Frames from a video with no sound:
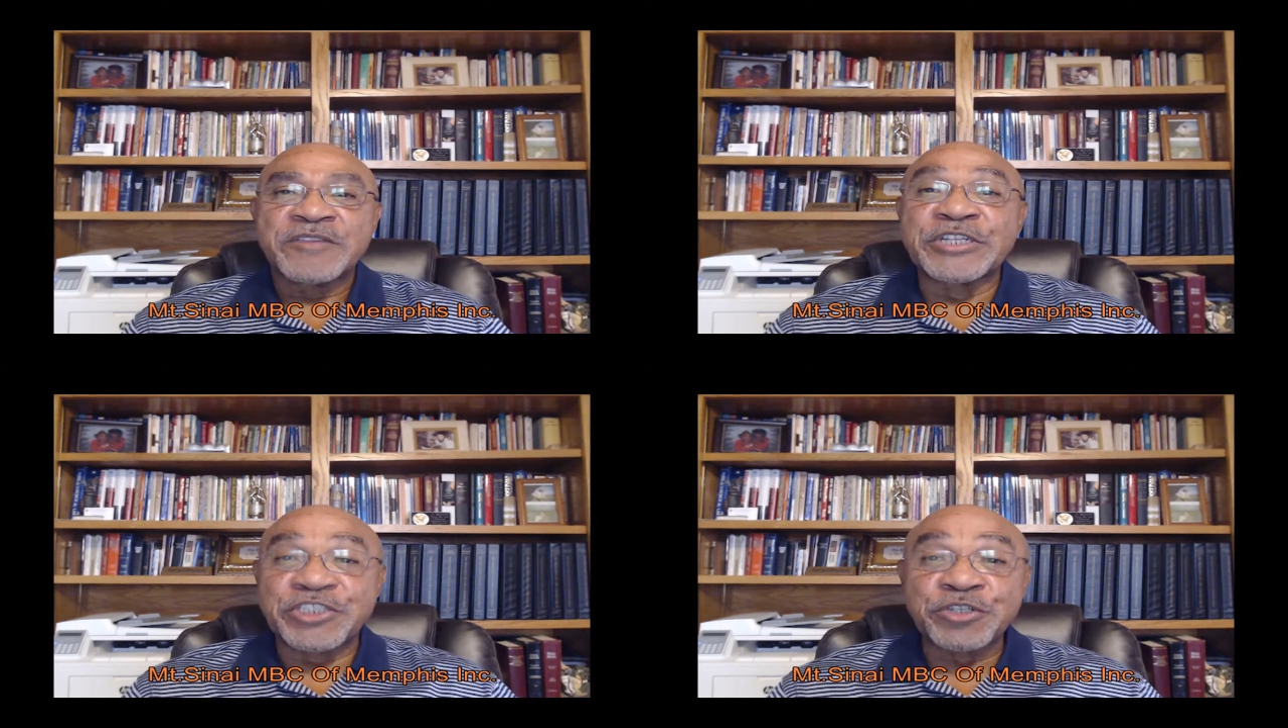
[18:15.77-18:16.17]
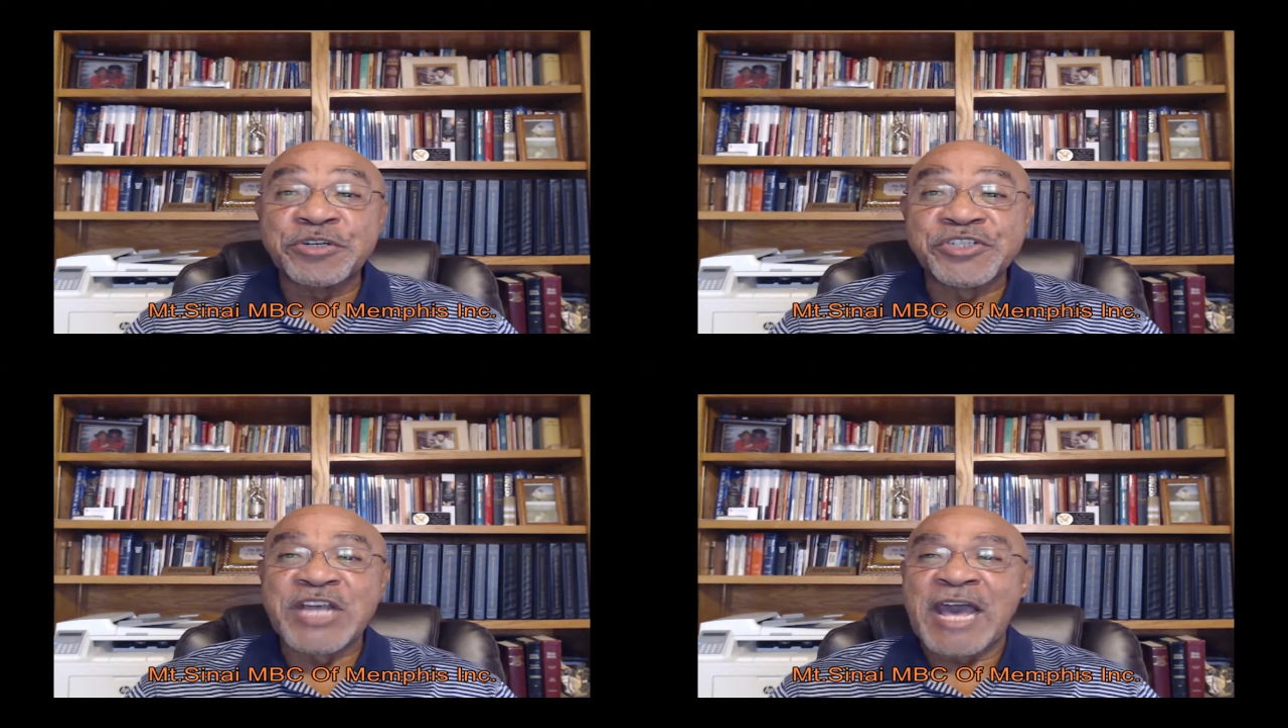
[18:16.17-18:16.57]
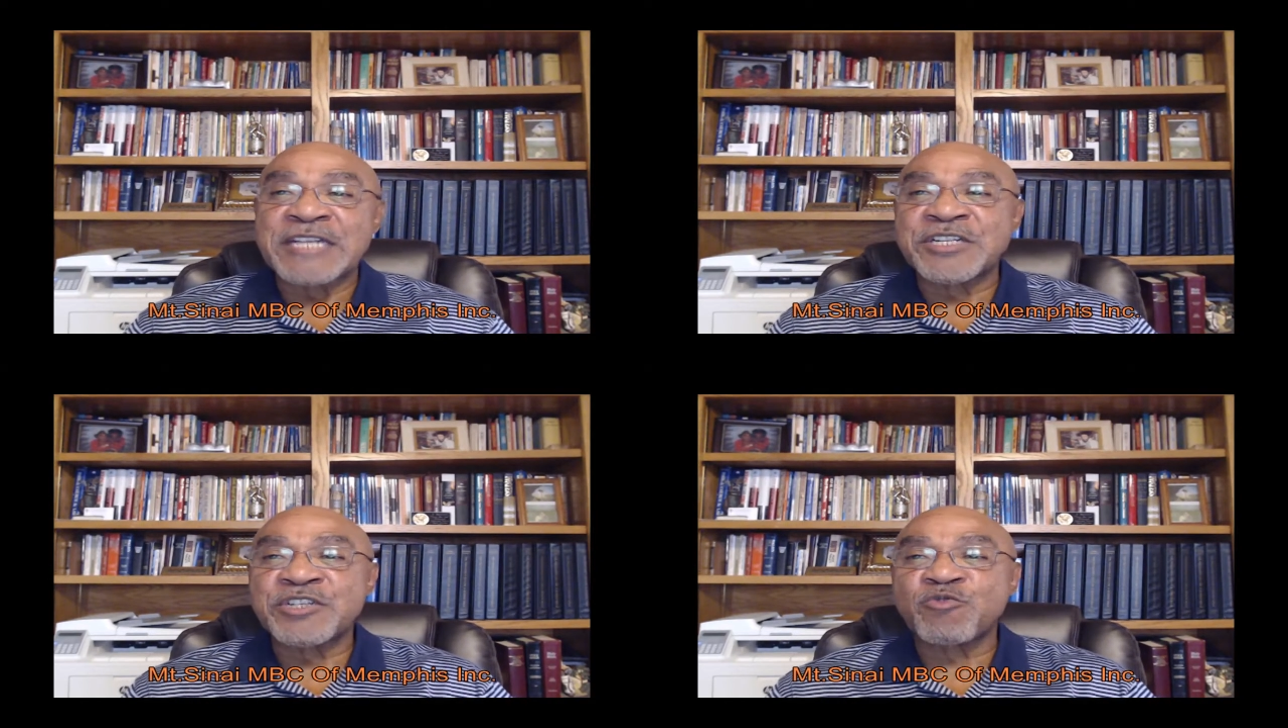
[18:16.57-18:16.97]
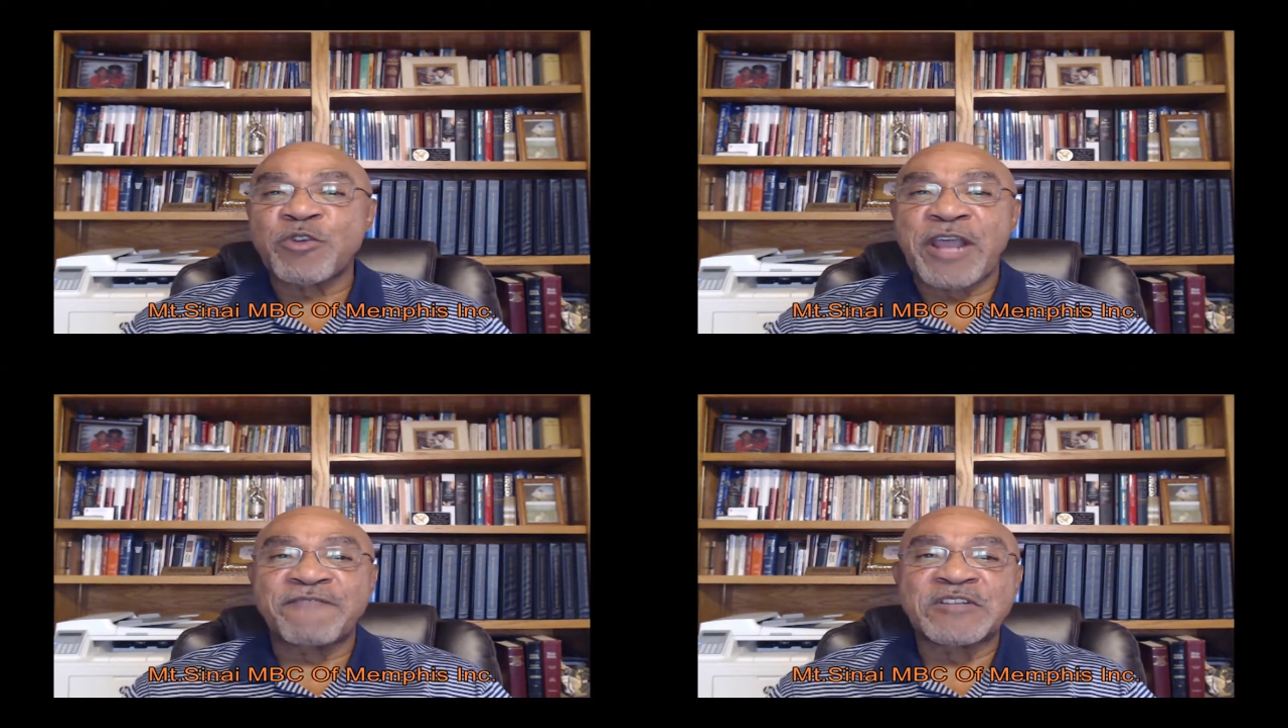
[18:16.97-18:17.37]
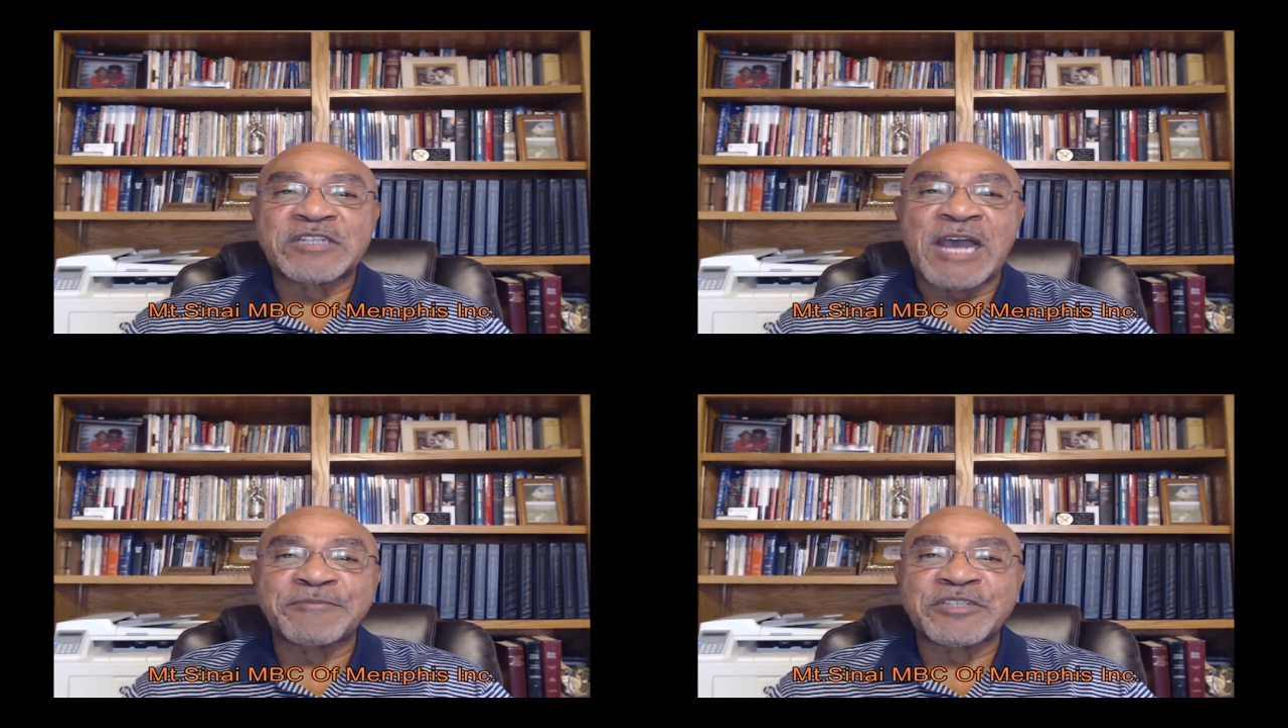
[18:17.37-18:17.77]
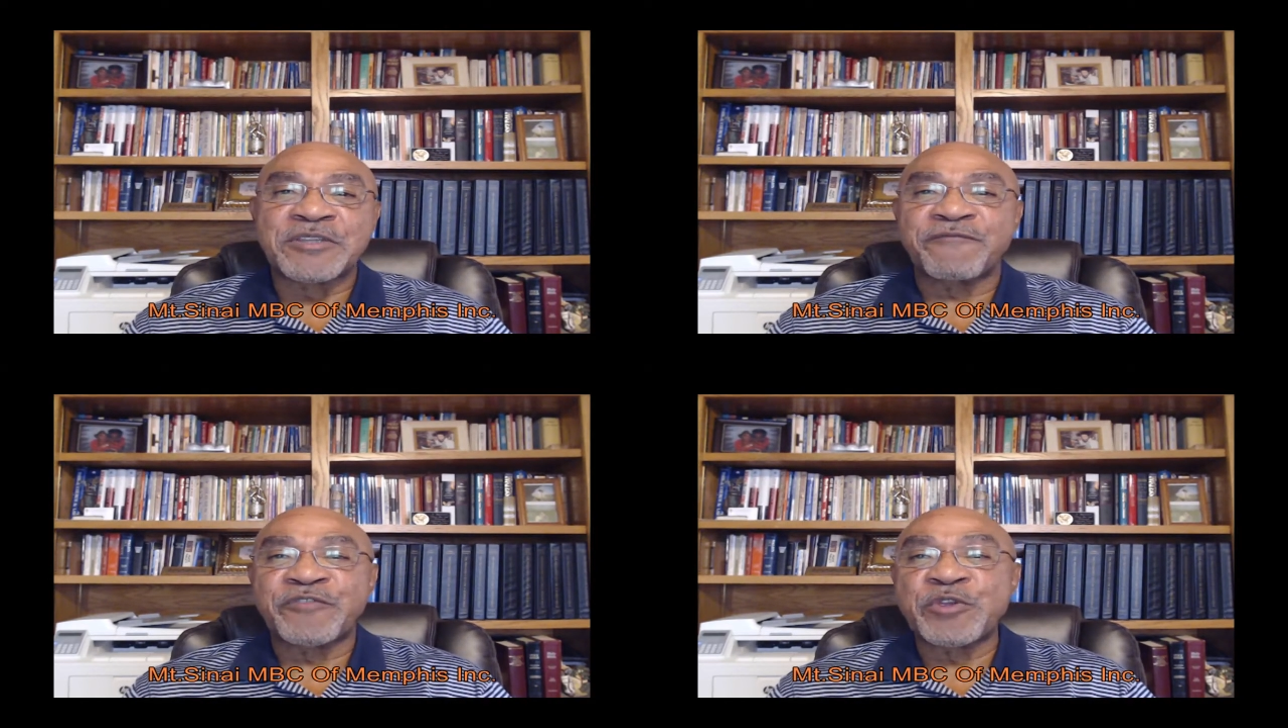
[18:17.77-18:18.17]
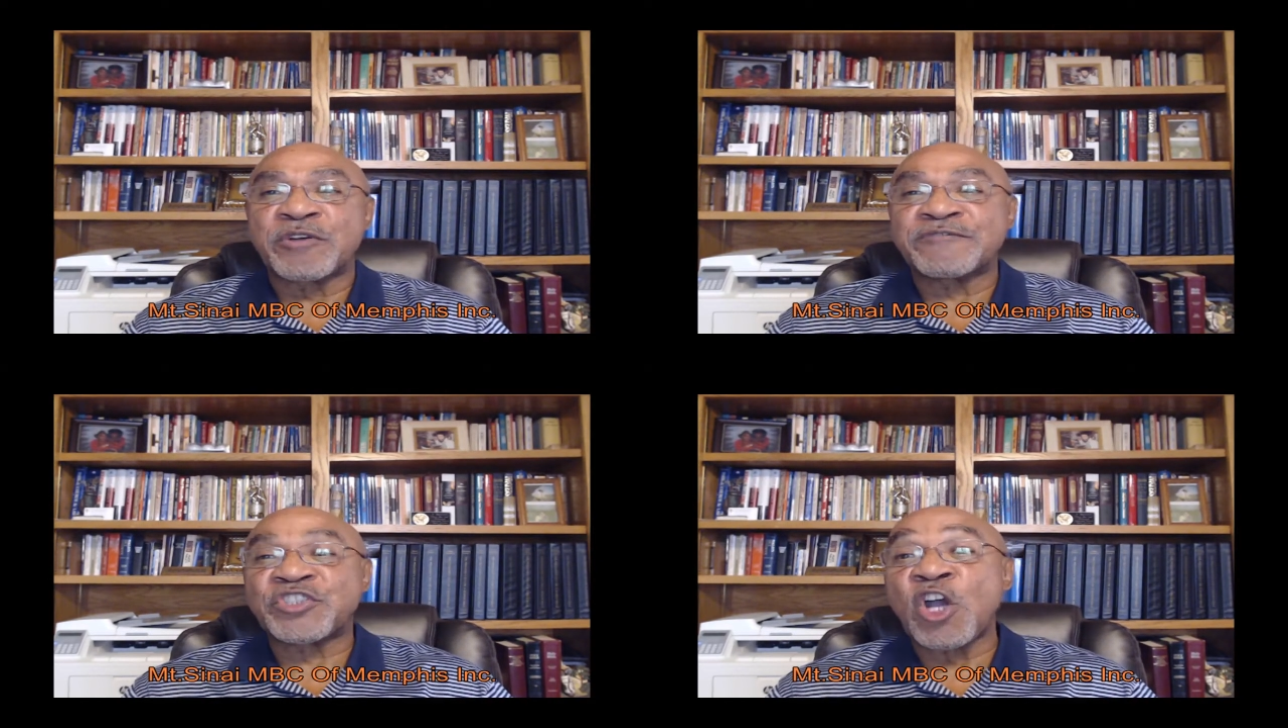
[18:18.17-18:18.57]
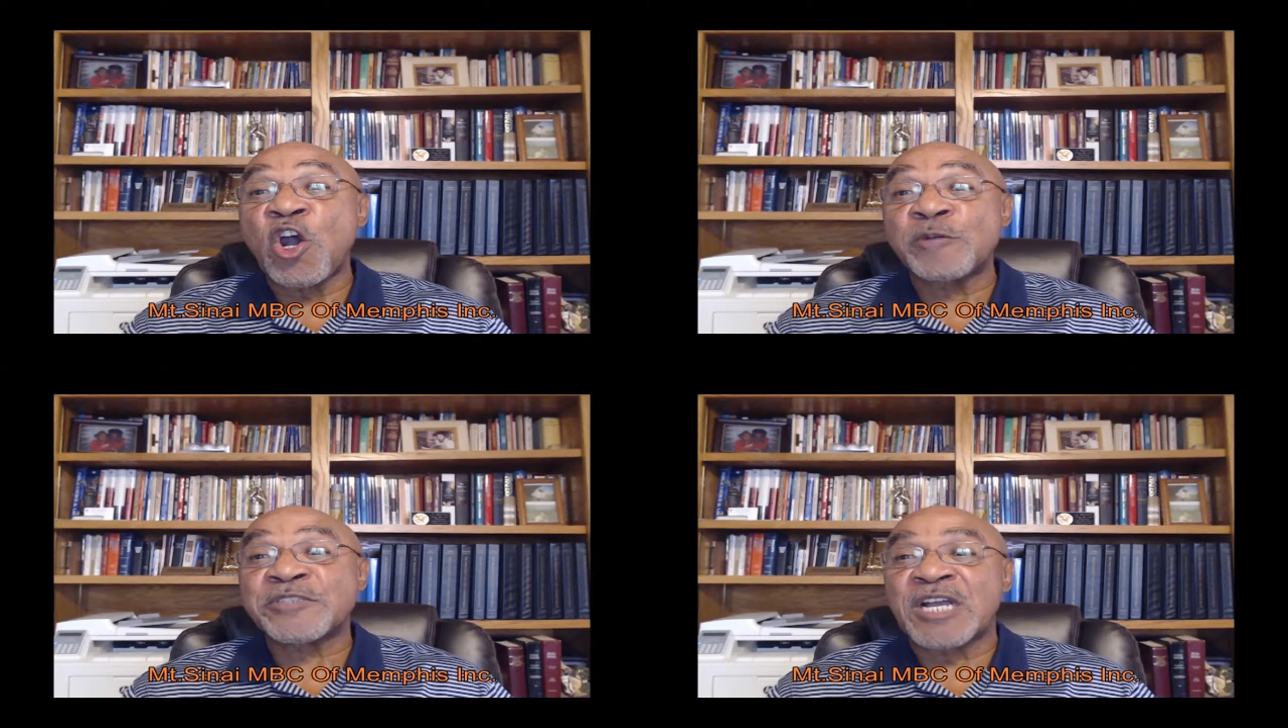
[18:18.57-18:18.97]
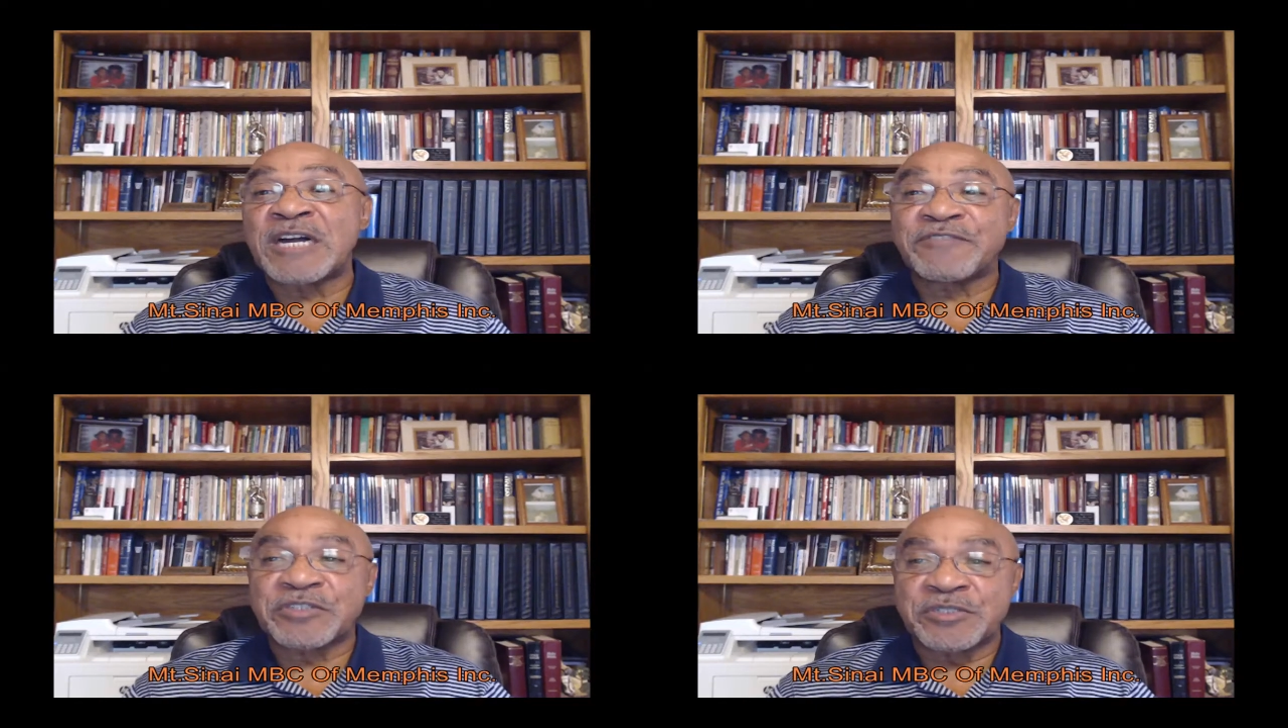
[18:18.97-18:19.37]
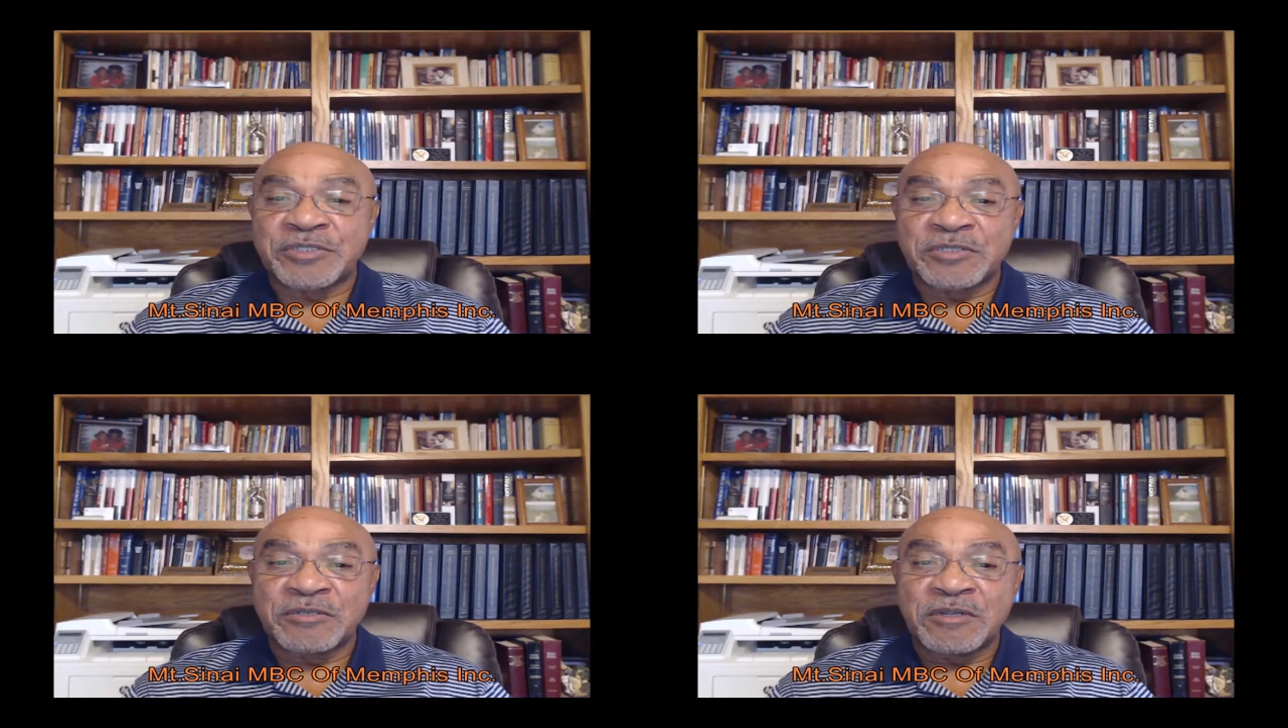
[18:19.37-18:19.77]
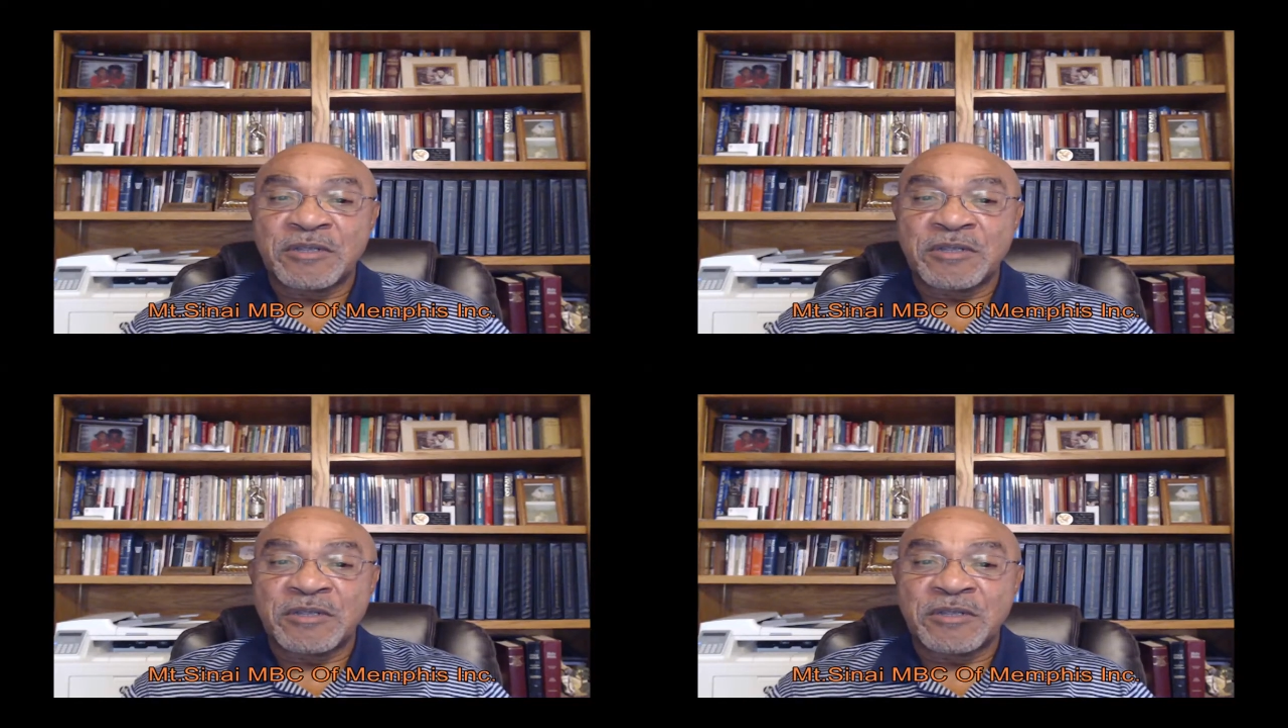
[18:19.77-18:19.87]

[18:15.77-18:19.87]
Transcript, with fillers: The Judaizers would have adopted the view of Job's comforters